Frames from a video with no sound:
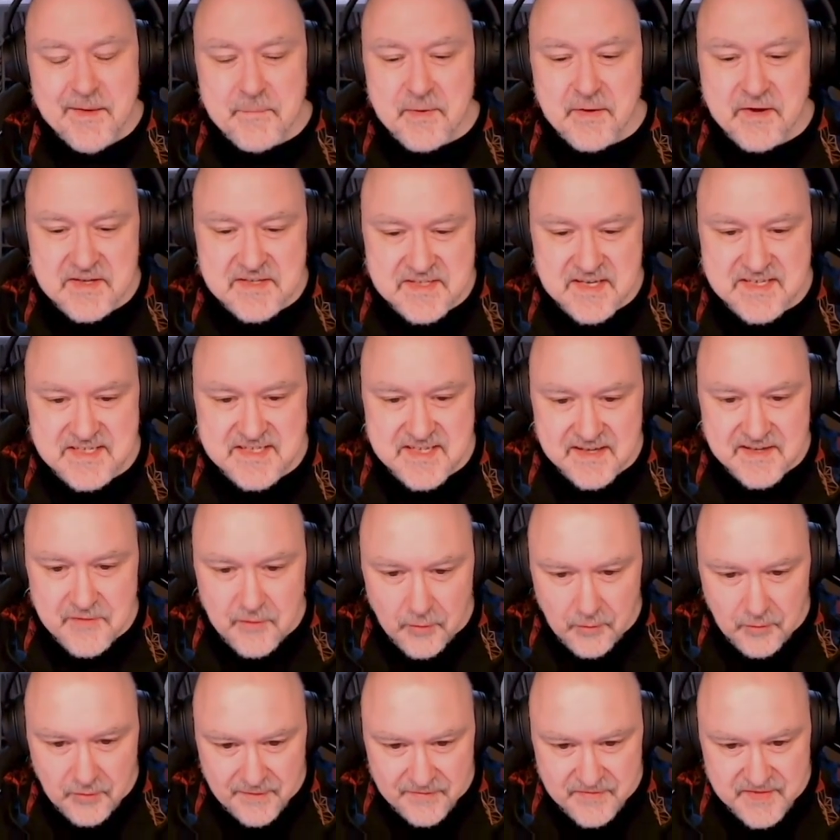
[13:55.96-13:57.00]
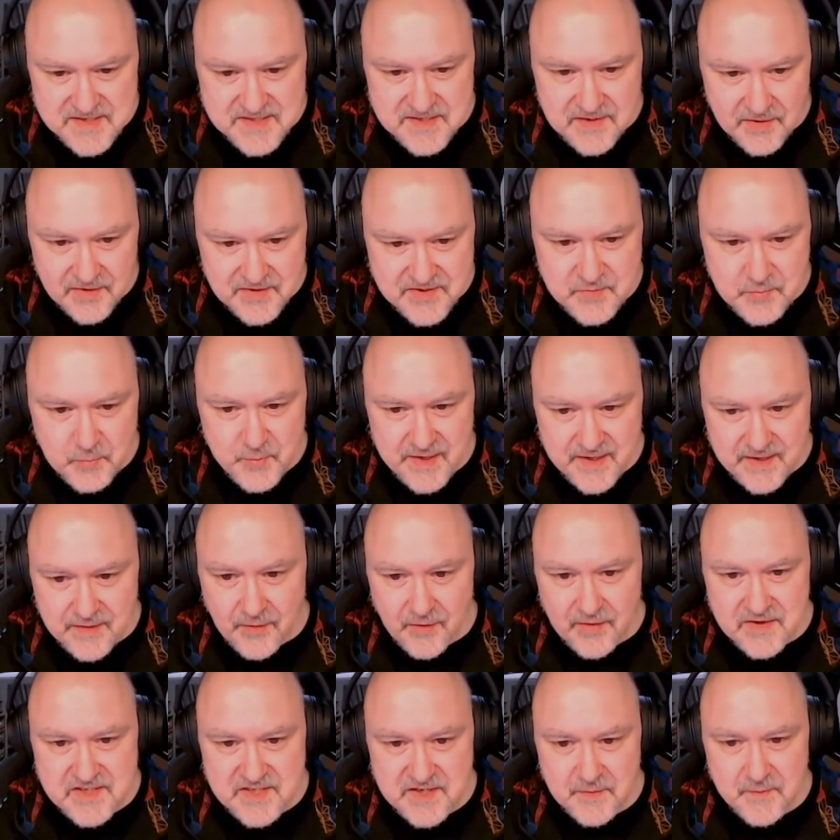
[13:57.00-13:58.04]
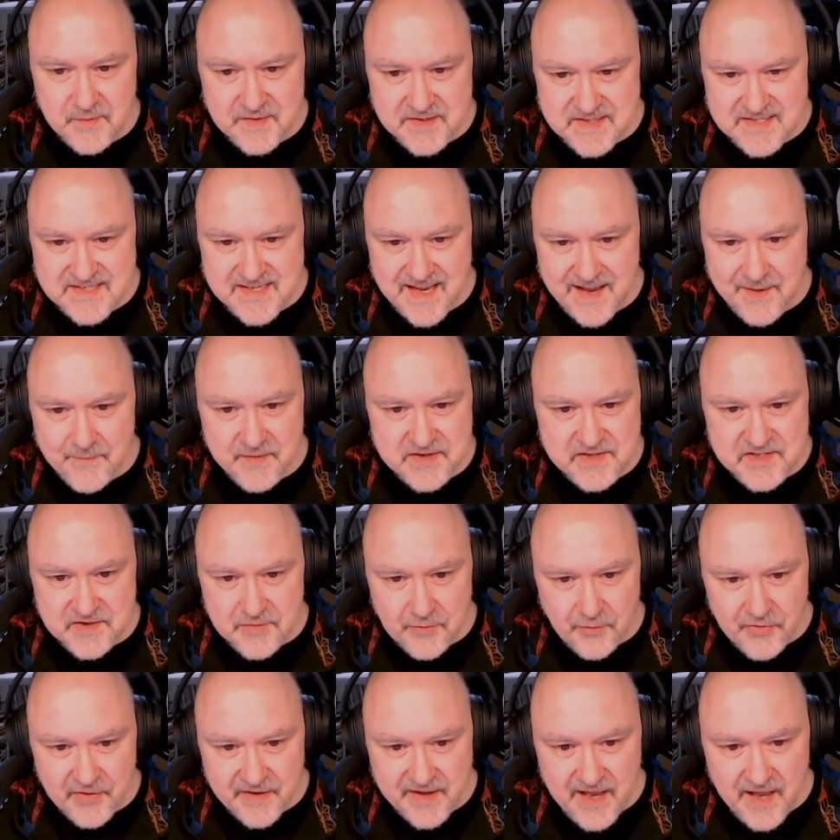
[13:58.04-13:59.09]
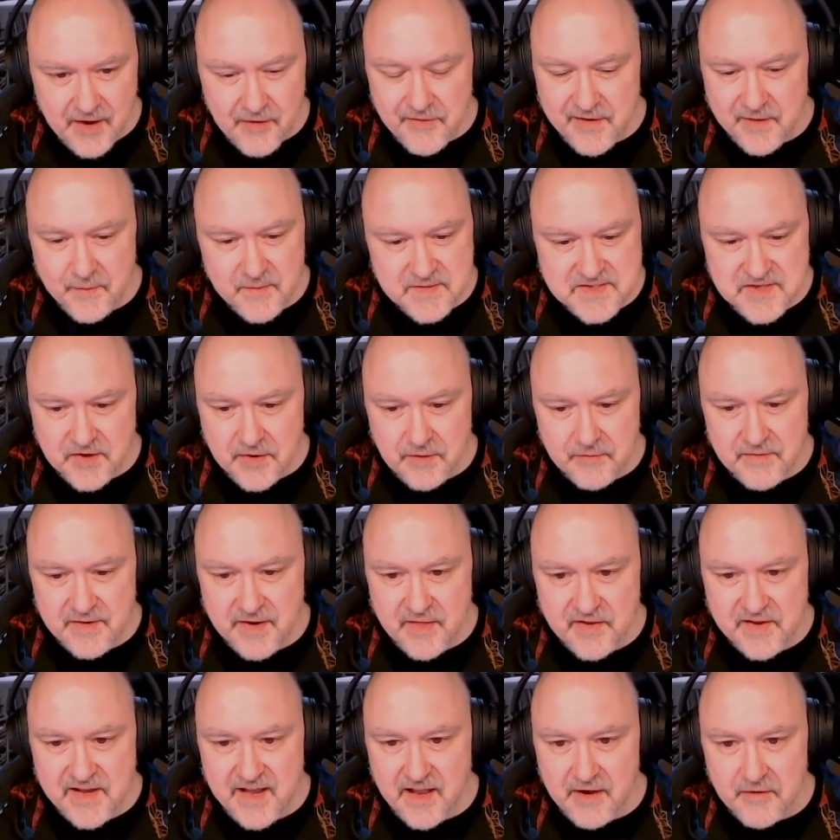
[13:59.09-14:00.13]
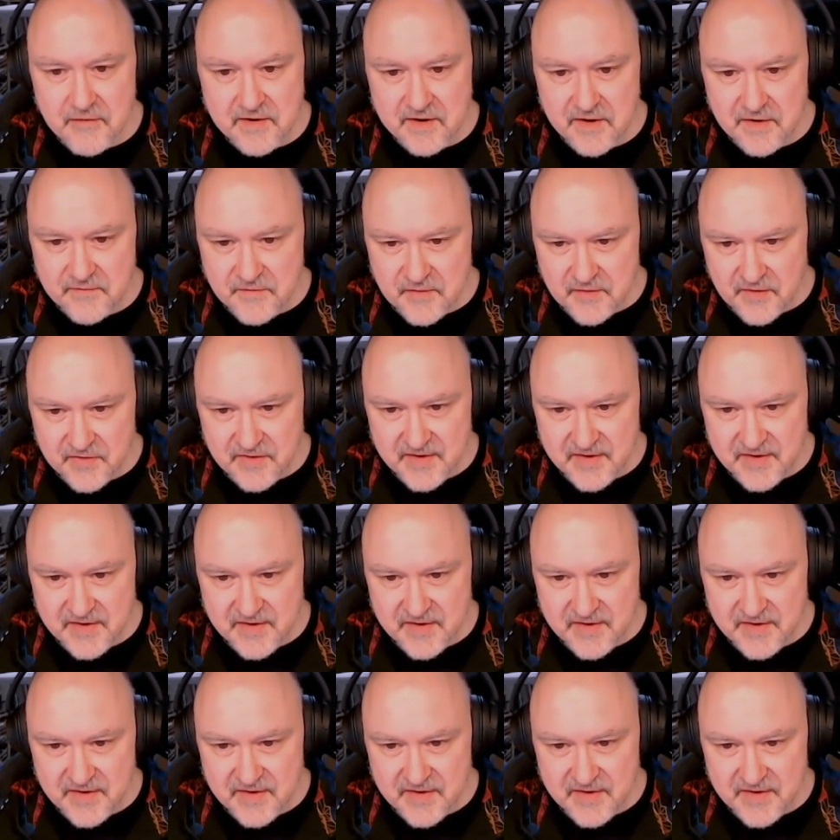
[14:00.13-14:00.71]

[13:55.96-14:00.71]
because I'd done all of this log weird logic with the sandwich and all the coloring. Once I got rid of the coloring, I forgot the